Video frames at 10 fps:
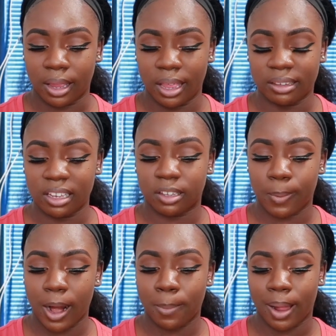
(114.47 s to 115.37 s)
it's
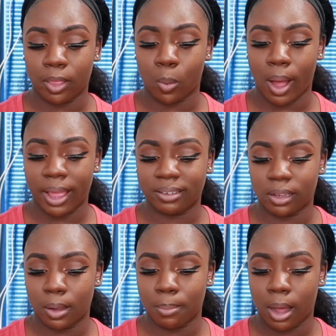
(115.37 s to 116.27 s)
inspired by the
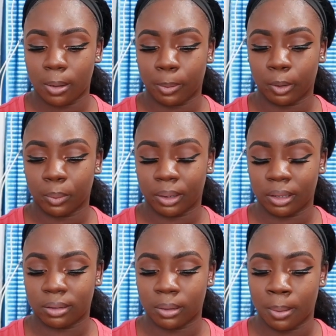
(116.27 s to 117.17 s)
YSL Mon
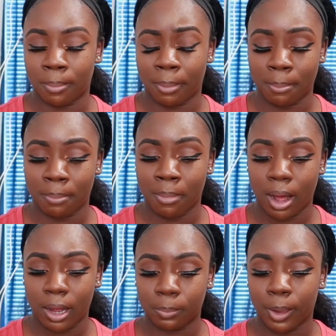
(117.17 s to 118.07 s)
Paris
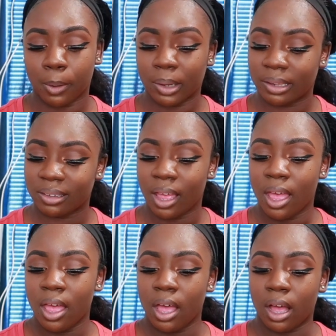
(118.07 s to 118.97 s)
Mon Paris
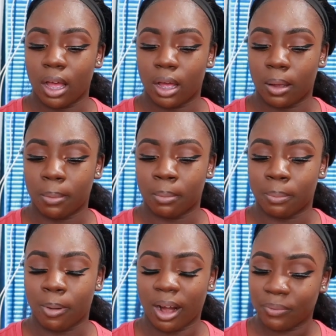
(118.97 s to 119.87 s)

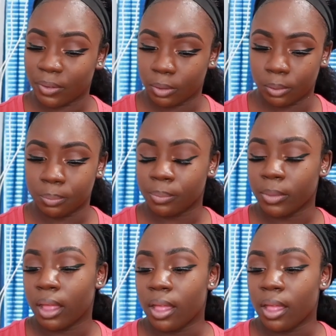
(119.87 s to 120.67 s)
um, perfume.